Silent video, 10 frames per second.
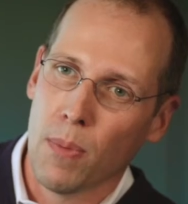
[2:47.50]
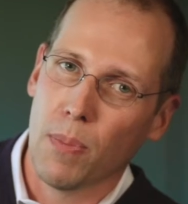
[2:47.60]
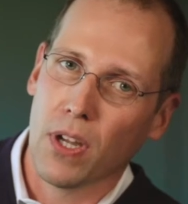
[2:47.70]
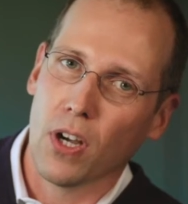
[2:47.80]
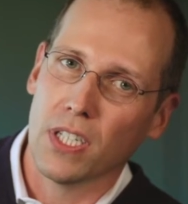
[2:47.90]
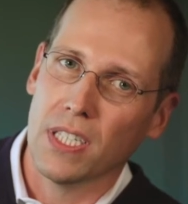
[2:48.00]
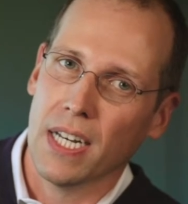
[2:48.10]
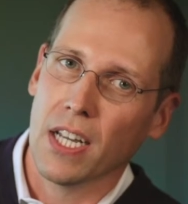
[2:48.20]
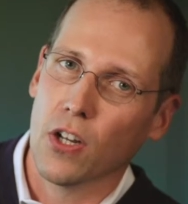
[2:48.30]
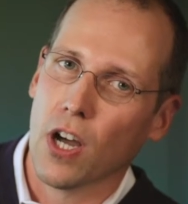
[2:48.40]
but because it's
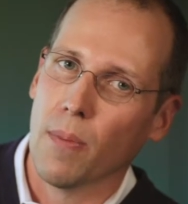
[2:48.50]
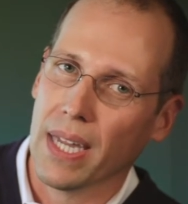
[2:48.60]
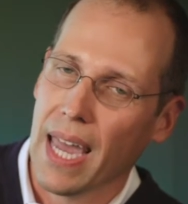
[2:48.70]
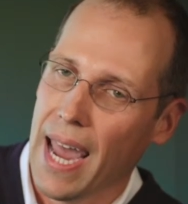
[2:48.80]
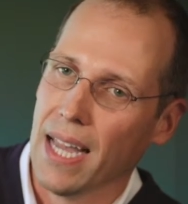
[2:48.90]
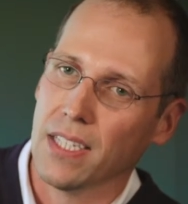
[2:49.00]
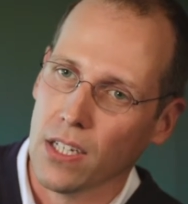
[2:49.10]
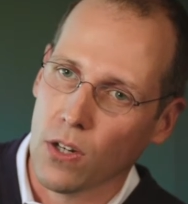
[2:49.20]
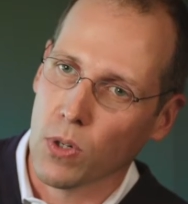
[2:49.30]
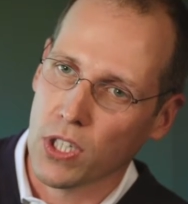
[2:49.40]
an economic
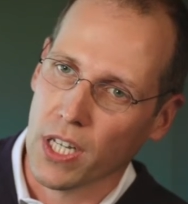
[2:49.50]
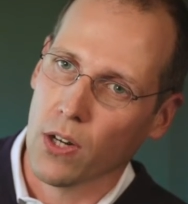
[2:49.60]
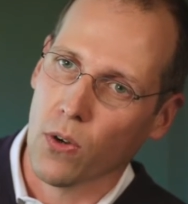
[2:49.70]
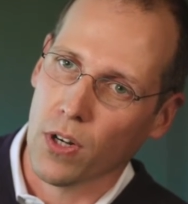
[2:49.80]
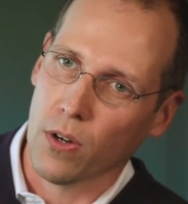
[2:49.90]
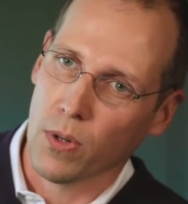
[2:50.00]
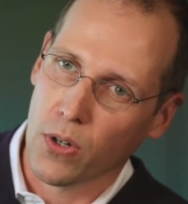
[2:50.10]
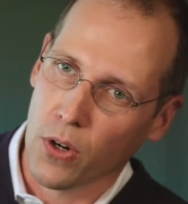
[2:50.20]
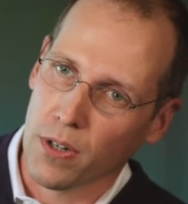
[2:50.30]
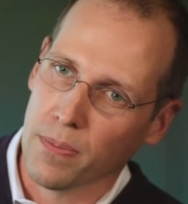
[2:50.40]
asset on which they can earn a
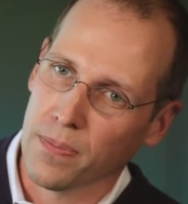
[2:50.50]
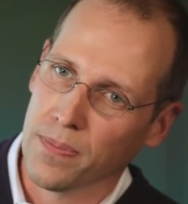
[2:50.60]
return.